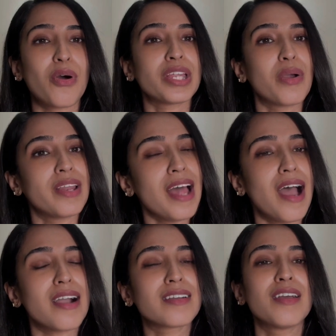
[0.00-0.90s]
on your
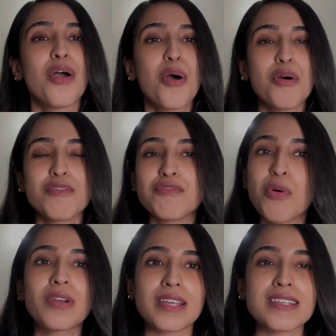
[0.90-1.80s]
lack,
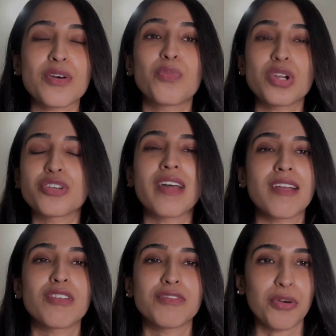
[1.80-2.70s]
focus on what you're
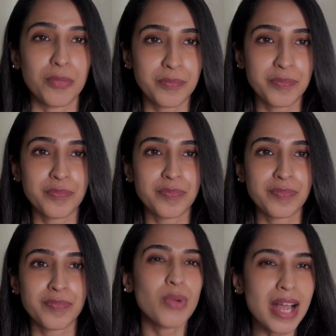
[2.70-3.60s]
thankful for.
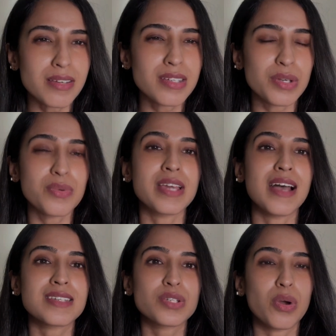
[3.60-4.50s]
Gratitude
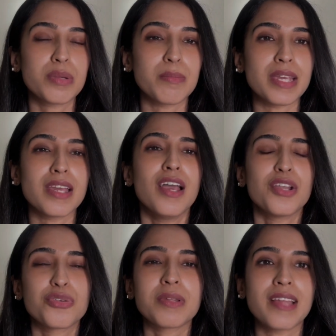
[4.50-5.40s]
has taught me
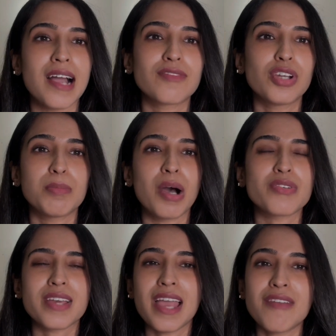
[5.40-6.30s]
to be thankful
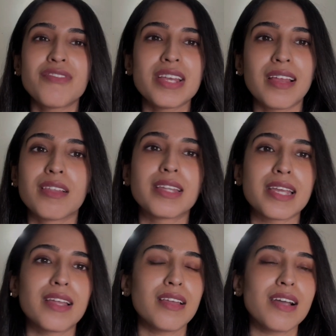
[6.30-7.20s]
about every little
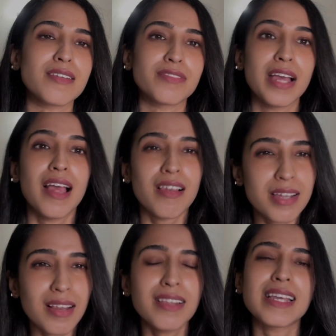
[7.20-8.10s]
thing in life.
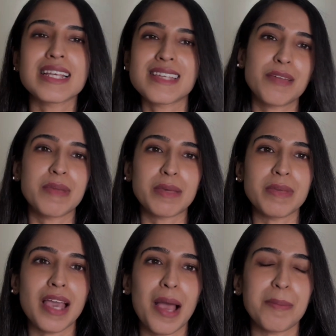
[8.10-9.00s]
Little things that make
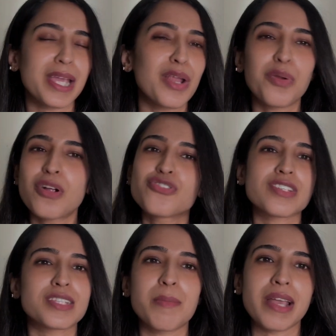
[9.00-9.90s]
me happy and not
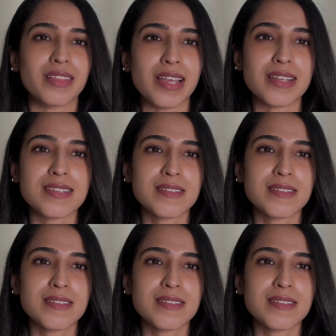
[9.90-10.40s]
just the big things.